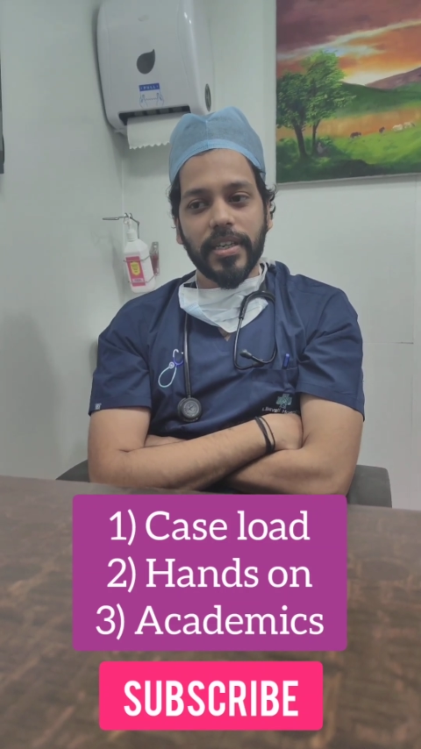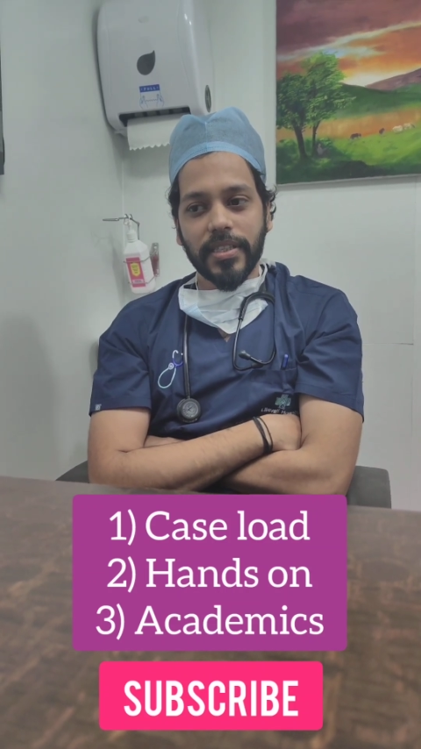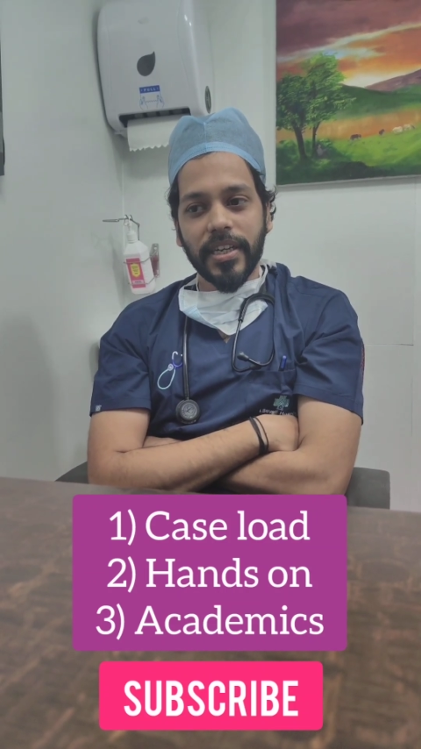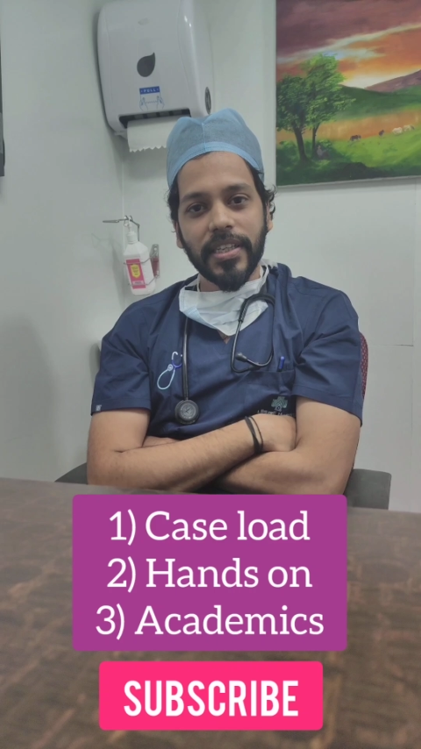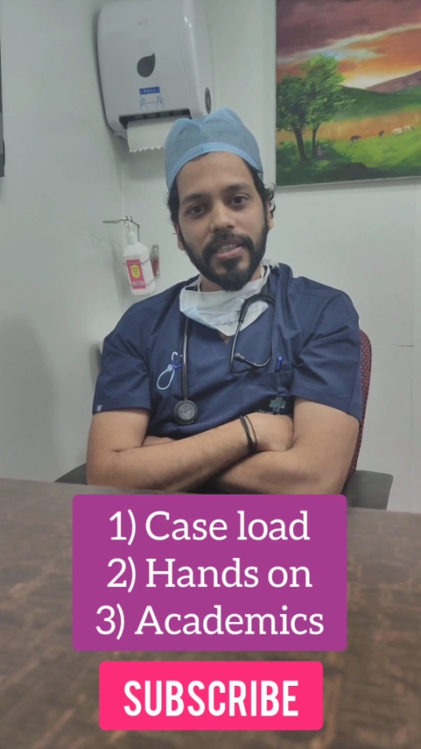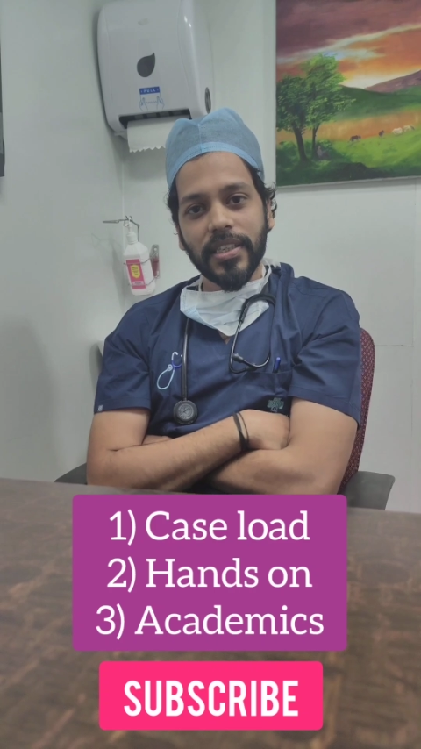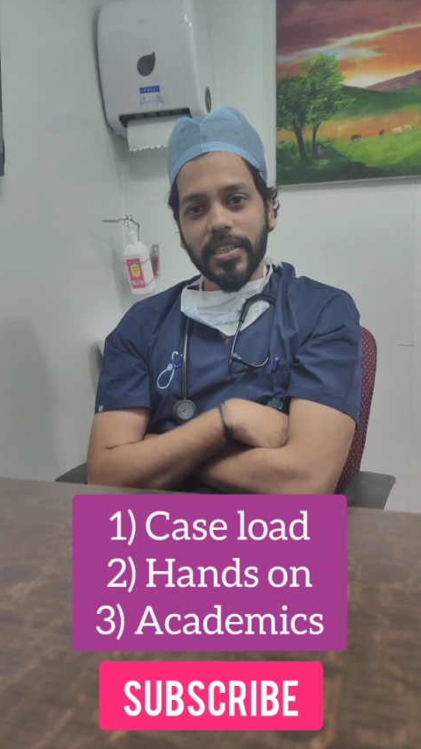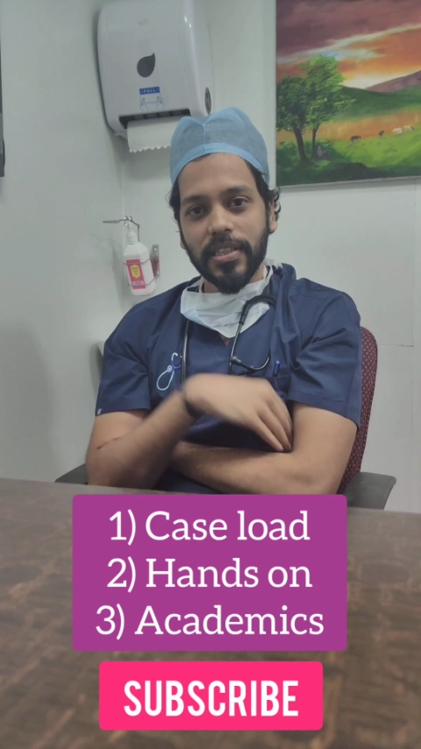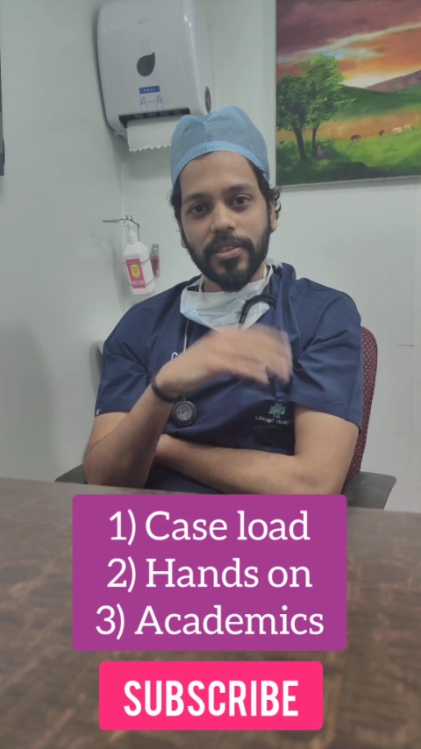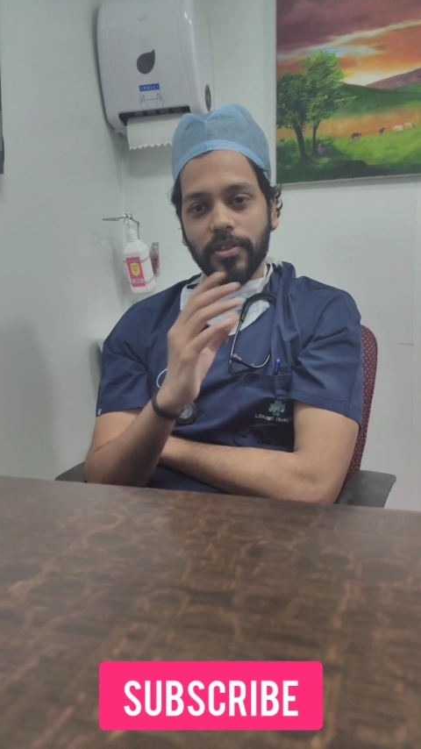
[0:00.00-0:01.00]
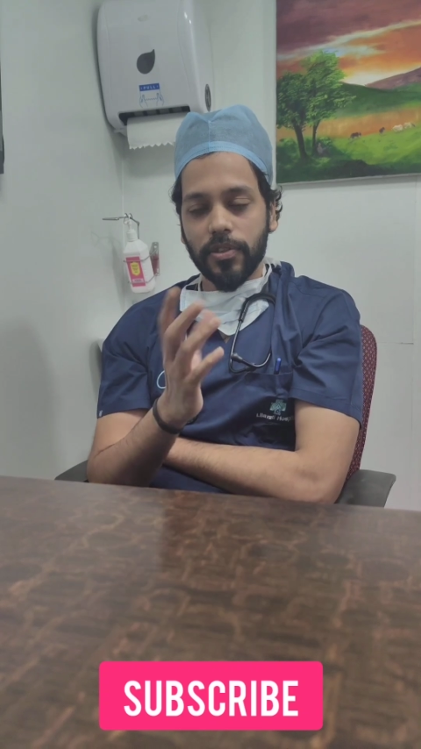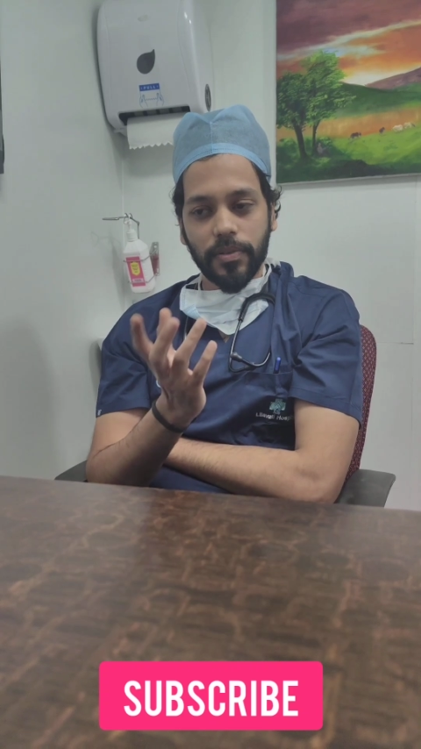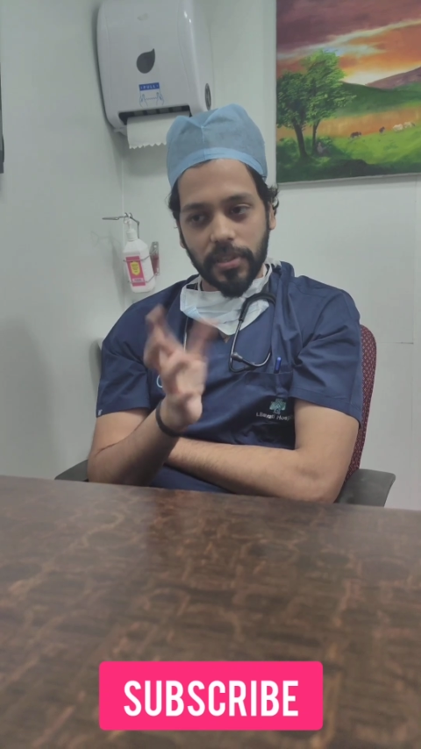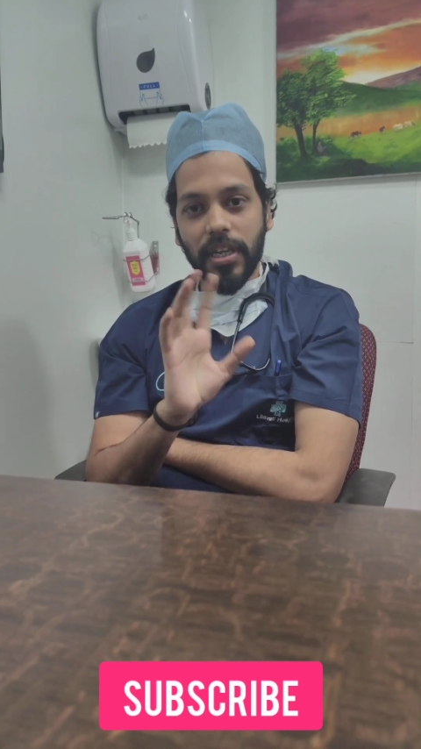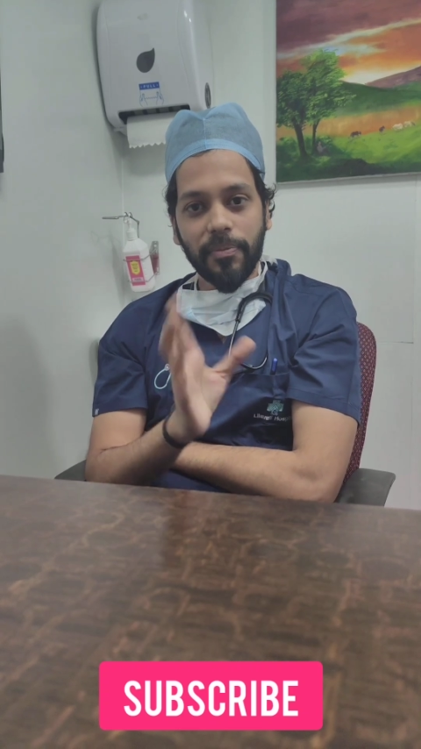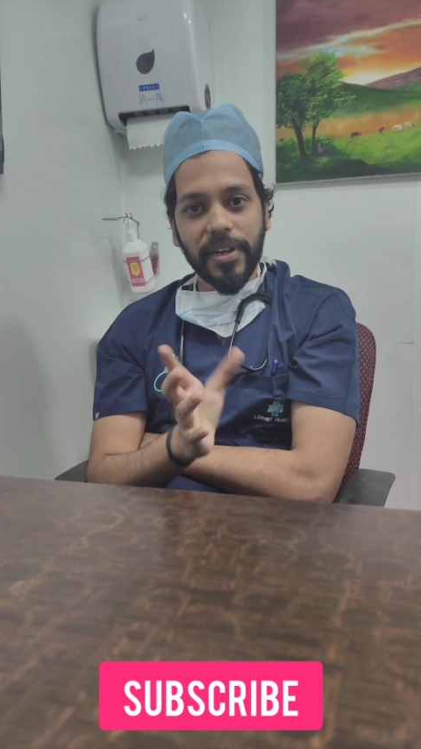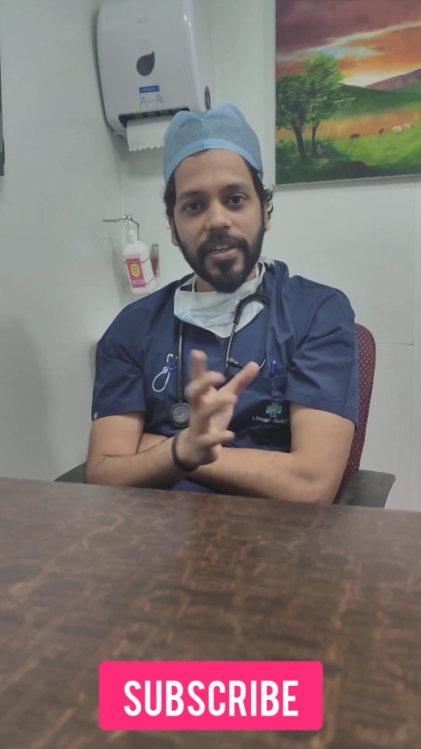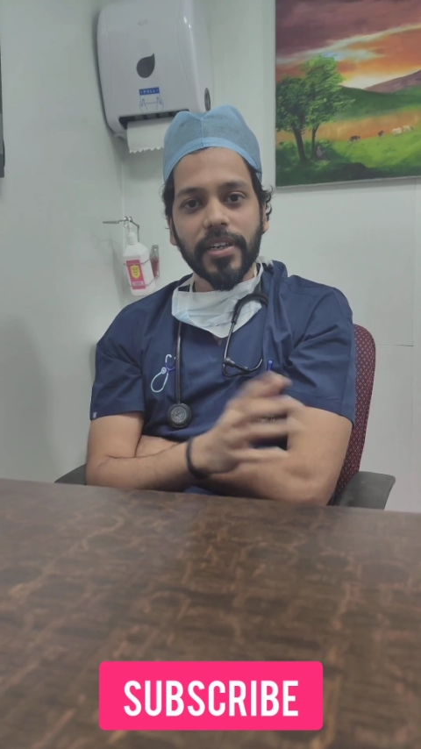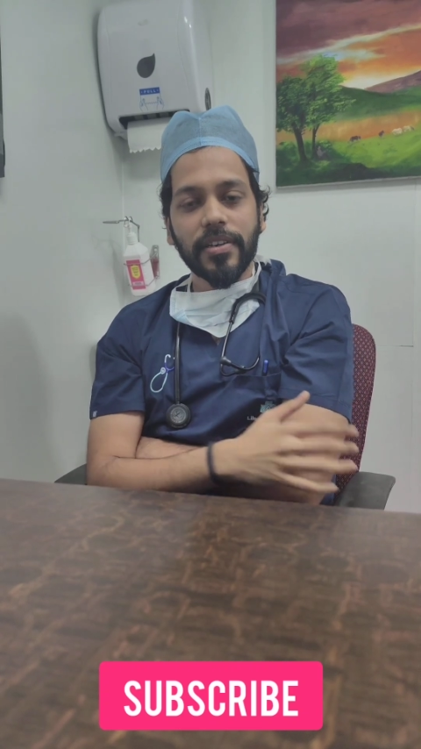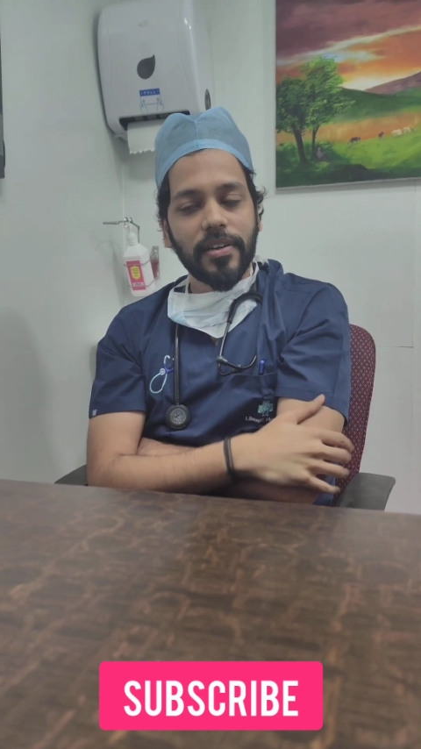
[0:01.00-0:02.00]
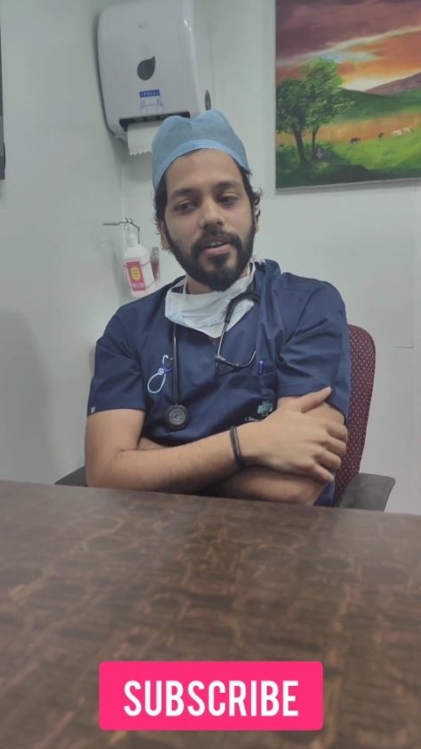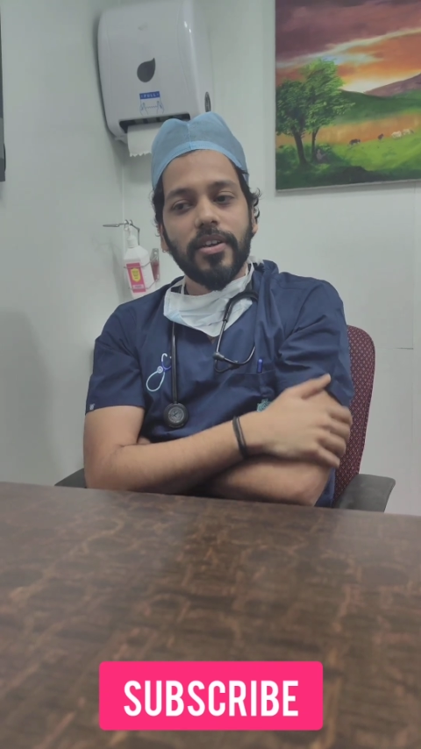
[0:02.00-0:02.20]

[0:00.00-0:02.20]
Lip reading: residency is completed.